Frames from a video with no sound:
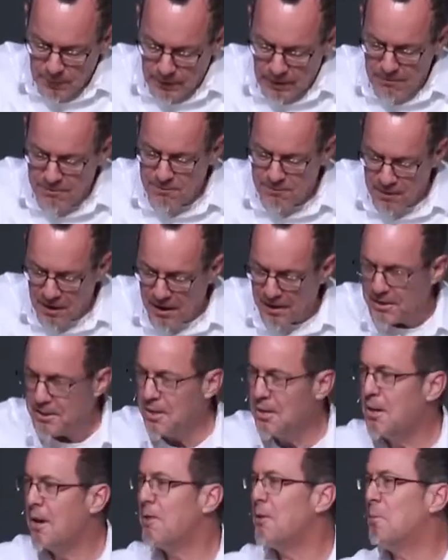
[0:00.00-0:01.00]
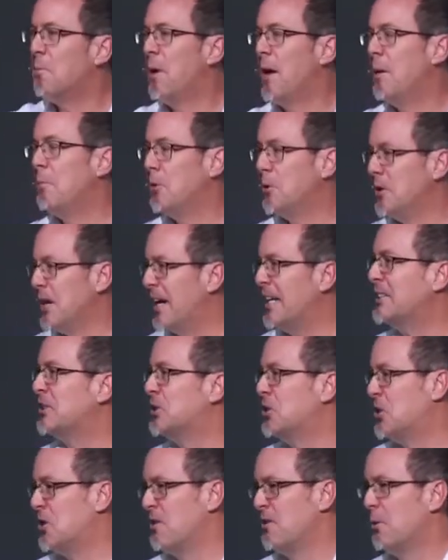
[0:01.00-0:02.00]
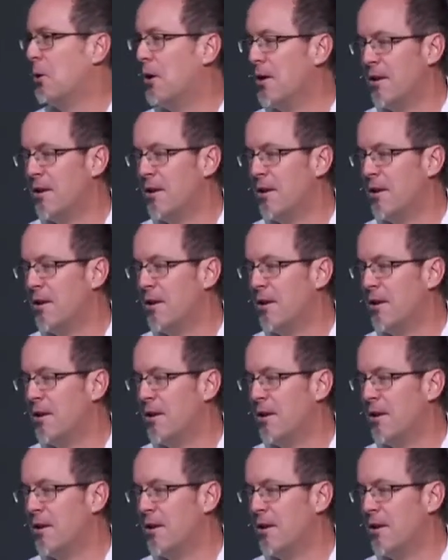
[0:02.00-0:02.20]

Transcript: find another pebble next to you.